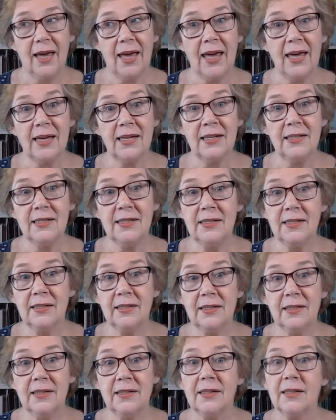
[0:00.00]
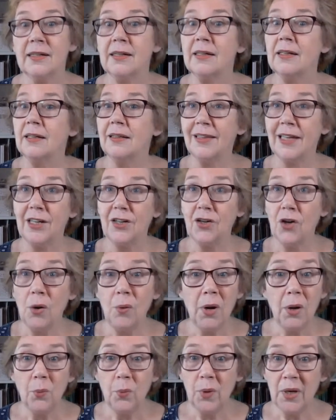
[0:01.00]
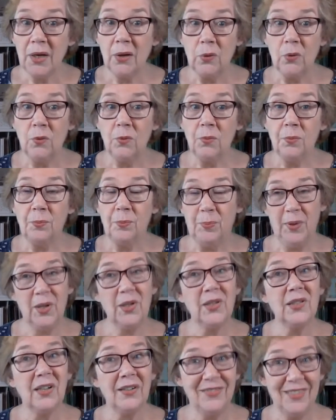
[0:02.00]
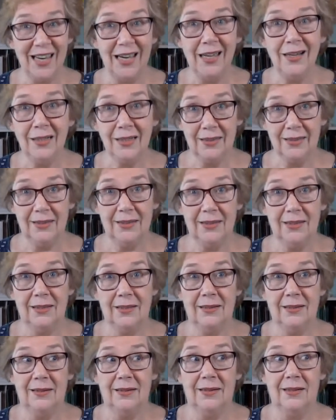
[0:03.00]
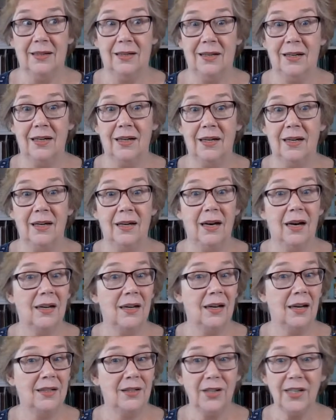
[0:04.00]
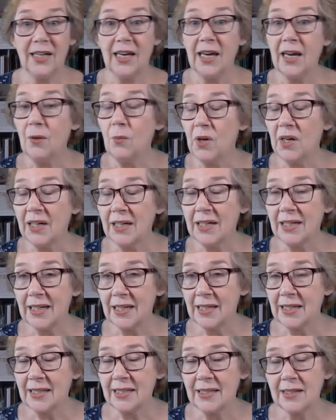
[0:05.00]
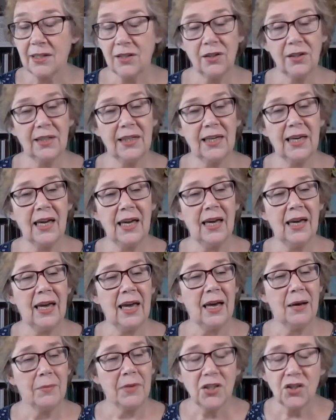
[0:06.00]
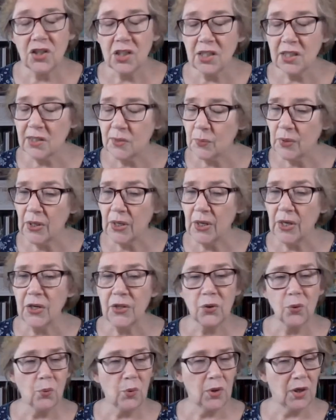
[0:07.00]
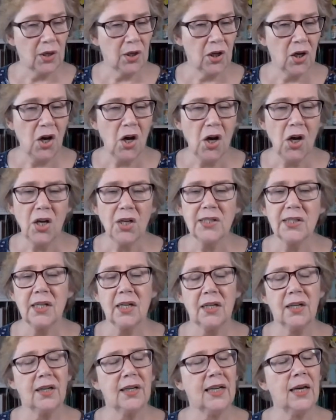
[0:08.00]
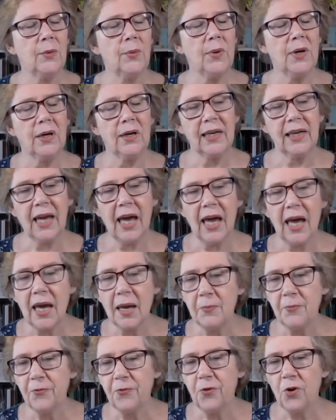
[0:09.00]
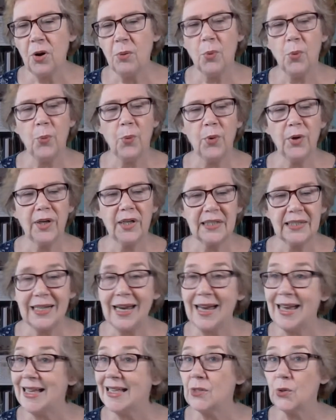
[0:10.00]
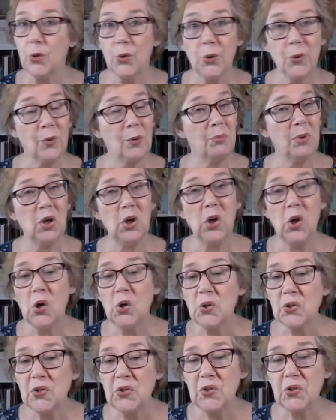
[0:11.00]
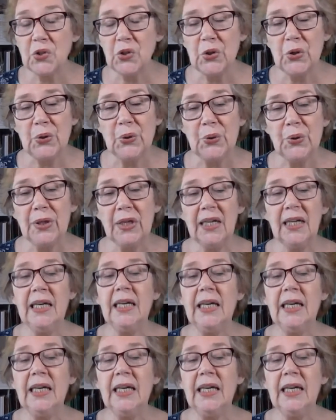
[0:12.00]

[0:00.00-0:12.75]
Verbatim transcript: And they know I will because I've done it. I don't care what it is. I don't care how much it's worth or what it costs. I don't care where it came from or what it does or who it belongs to